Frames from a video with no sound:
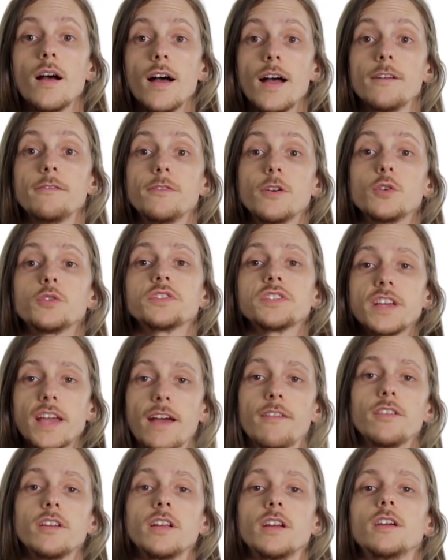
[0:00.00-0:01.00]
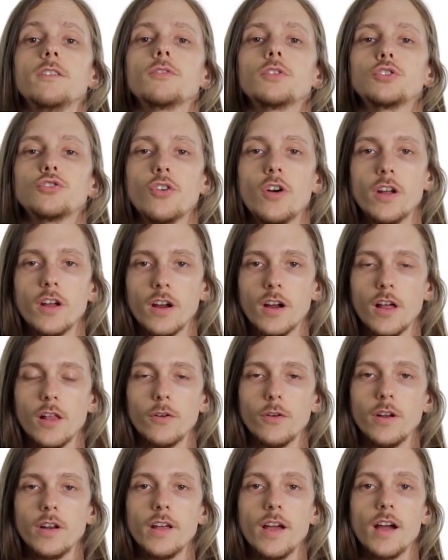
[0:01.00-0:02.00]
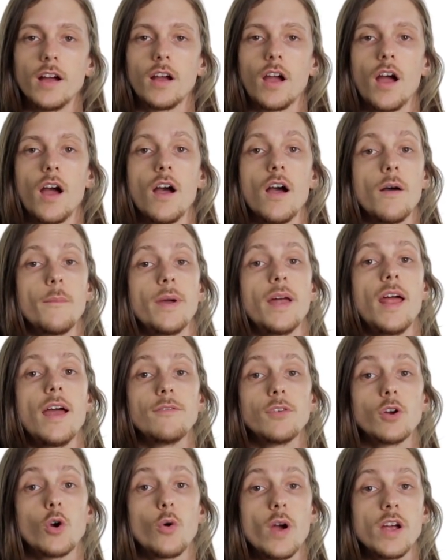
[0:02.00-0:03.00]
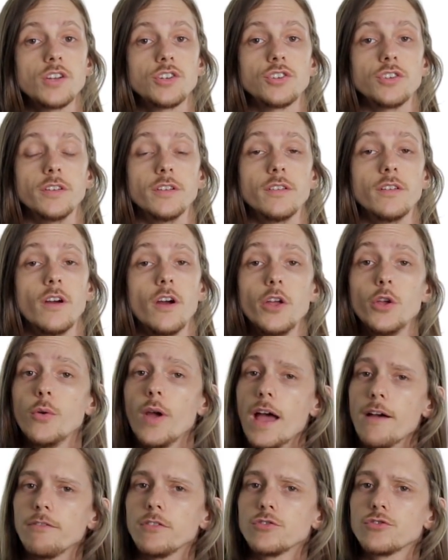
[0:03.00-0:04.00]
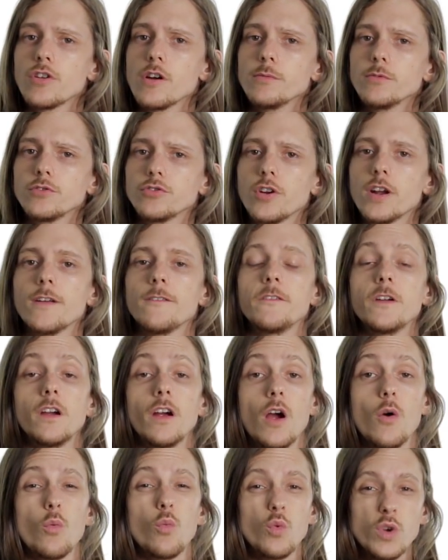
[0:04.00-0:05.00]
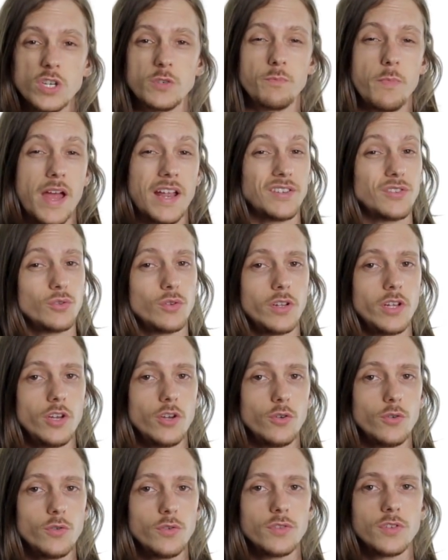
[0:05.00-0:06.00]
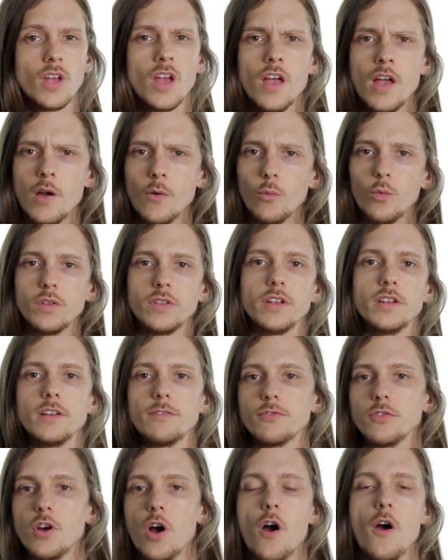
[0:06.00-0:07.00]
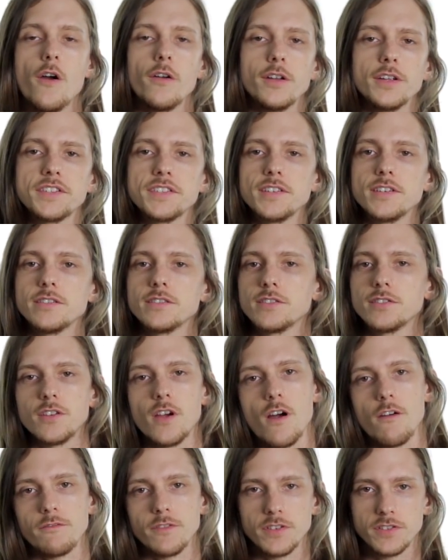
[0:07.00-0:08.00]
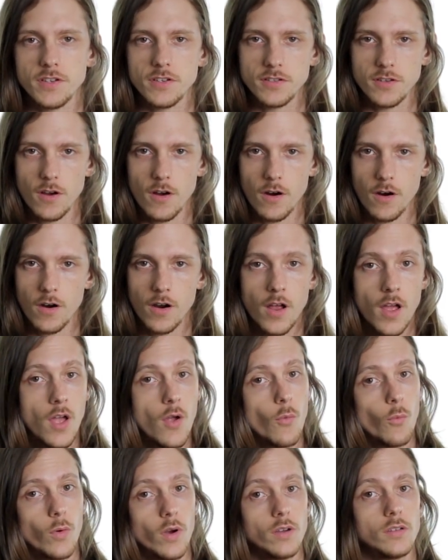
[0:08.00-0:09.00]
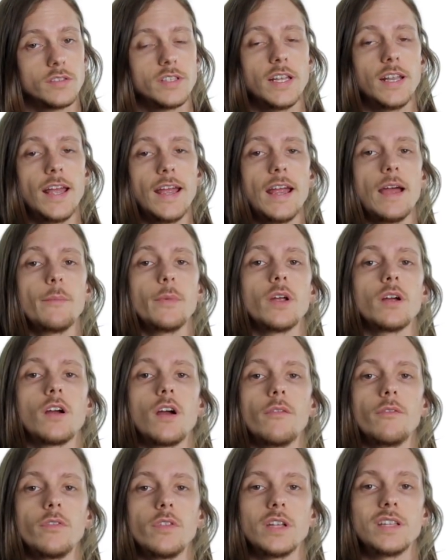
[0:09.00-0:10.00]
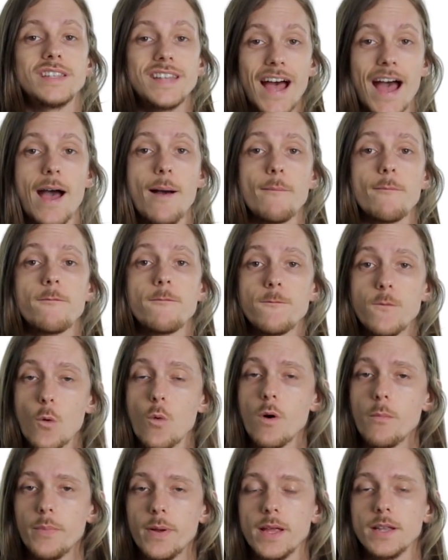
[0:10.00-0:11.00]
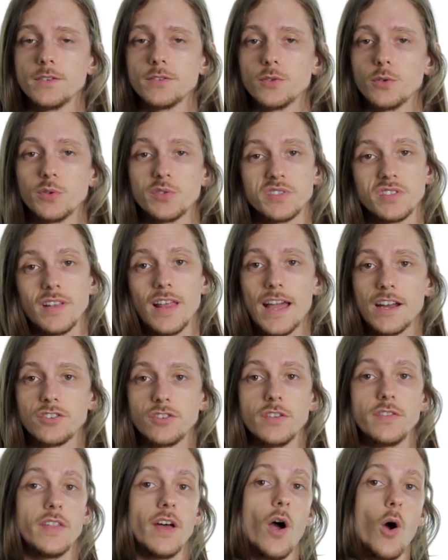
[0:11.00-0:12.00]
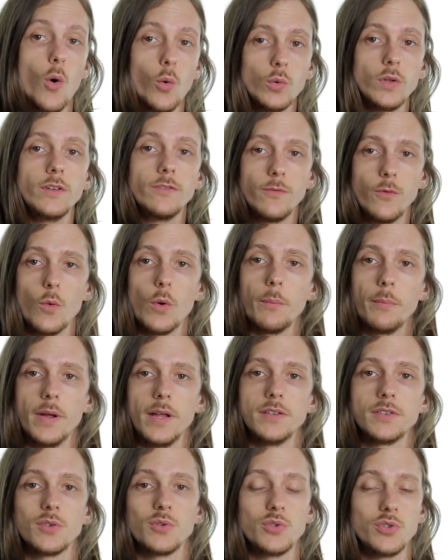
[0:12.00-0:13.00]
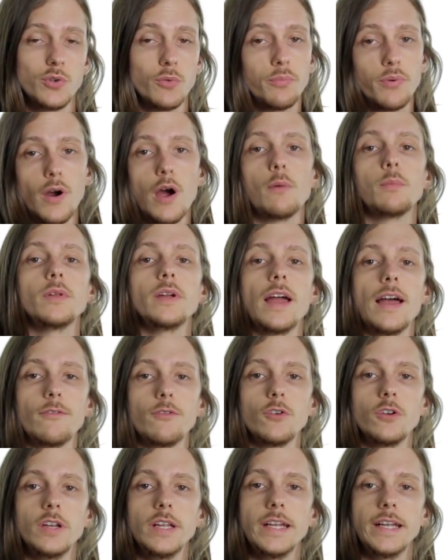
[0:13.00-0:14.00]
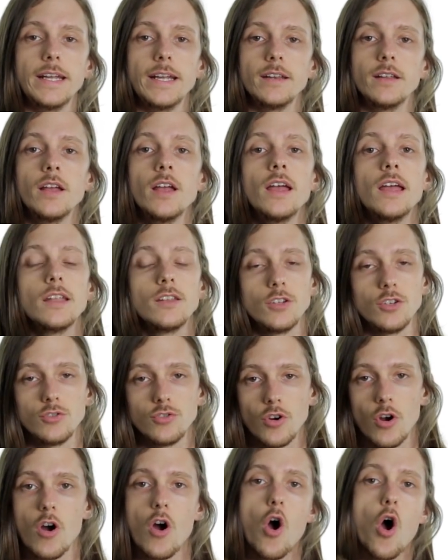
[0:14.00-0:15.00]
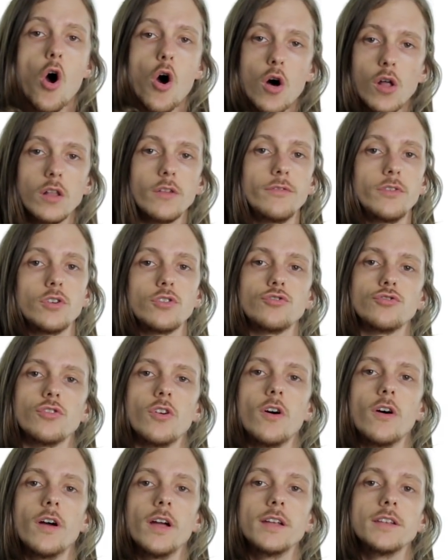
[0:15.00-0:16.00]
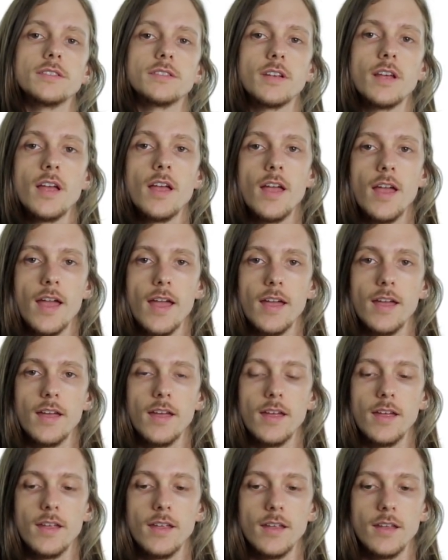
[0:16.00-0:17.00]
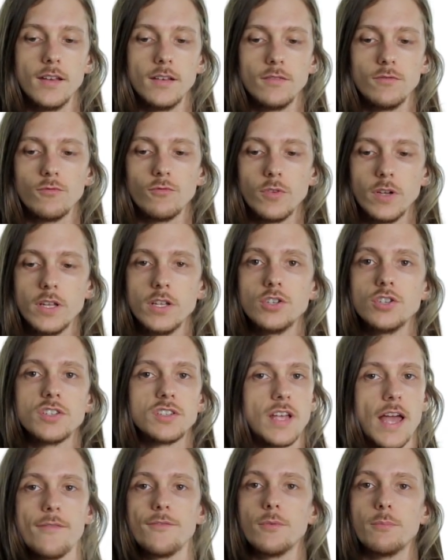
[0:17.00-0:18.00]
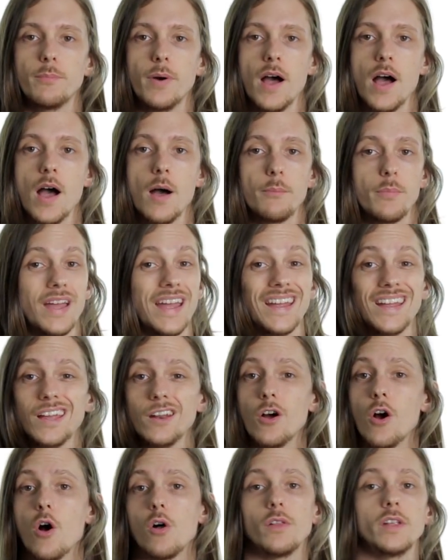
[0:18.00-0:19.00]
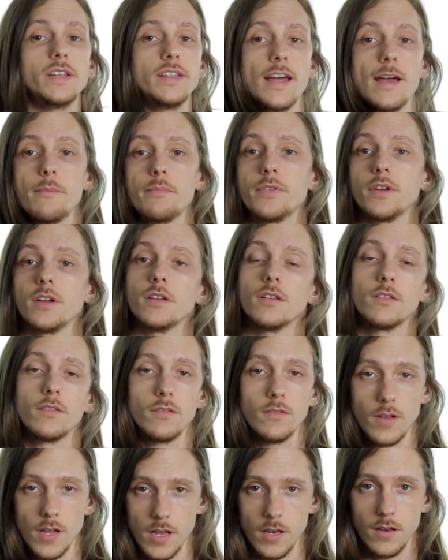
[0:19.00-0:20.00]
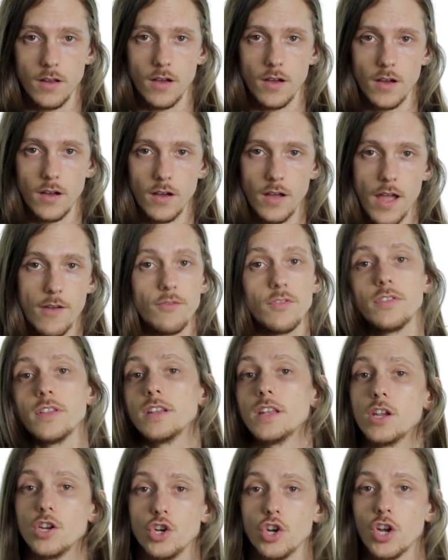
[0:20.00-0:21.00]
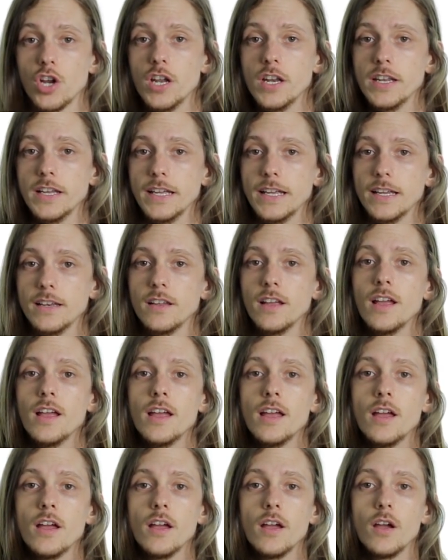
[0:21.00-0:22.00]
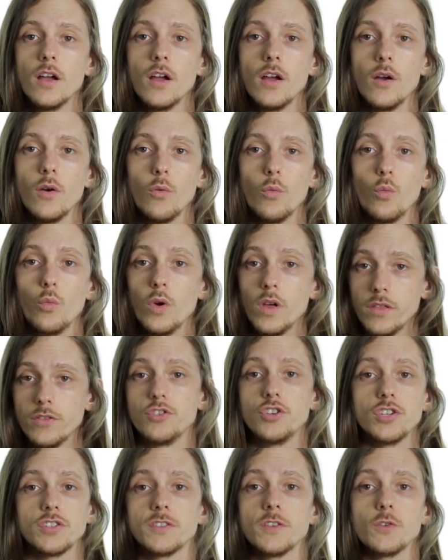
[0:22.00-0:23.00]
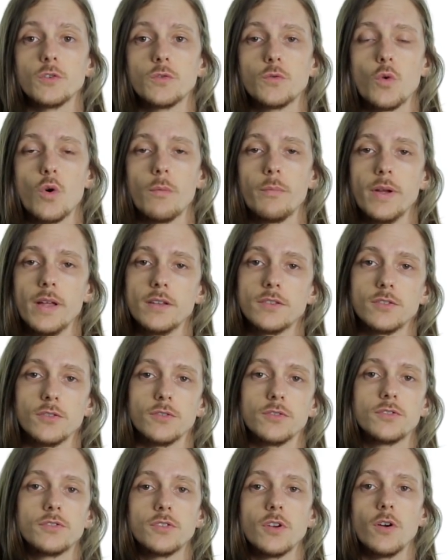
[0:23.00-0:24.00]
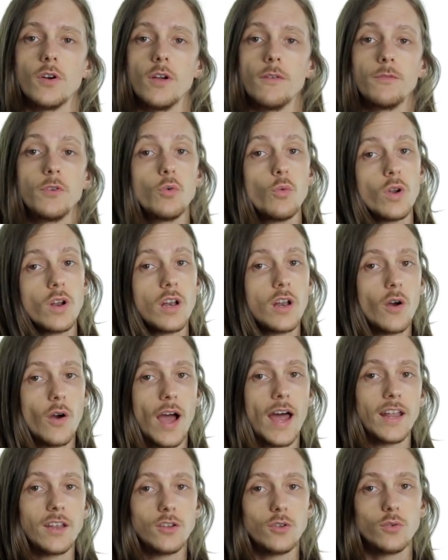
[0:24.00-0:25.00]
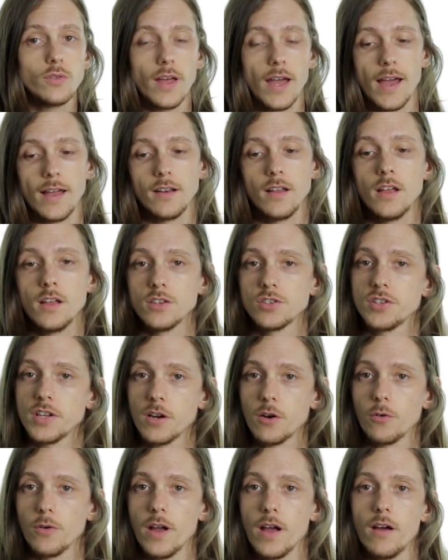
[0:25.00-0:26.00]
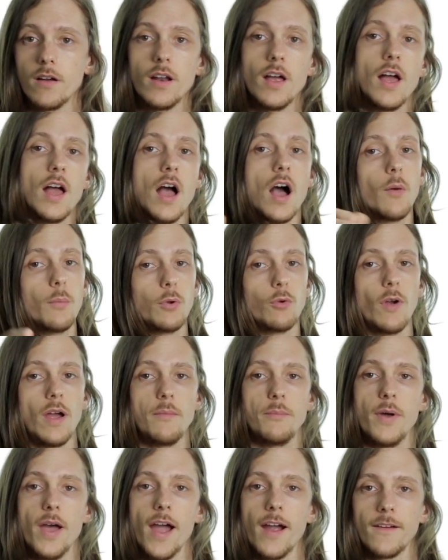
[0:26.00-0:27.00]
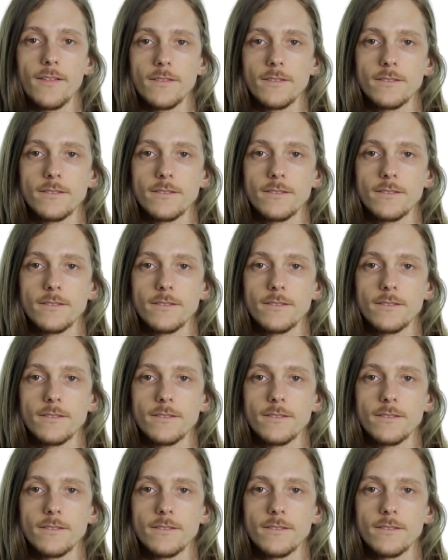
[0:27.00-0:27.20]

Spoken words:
Hi folks, Kevin here for drawingandcoloring.com, and I have a question. Are you having trouble trying to figure out which pencil to use, what the different hardnesses, softnesses are? Well, today I'm going to cover the top 4 pencils, actually the only 4 pencils you'll probably ever need to draw all of your drawings and really just have them pop and get all the depth and everything that you're going to need with just those 4 pencils. So if you want to know how to do that, stick around. I'll be right back.